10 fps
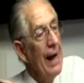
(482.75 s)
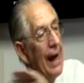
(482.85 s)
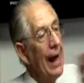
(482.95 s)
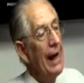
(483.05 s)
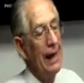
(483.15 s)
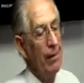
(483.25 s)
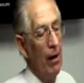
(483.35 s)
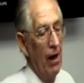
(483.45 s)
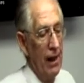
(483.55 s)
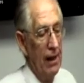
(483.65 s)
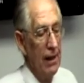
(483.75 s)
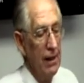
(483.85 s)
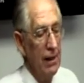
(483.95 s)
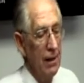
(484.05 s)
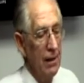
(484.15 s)
anybody
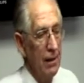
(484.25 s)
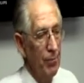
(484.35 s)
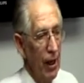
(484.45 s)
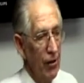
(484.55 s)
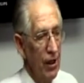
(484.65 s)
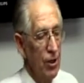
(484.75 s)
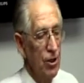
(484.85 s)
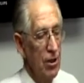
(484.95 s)
perish,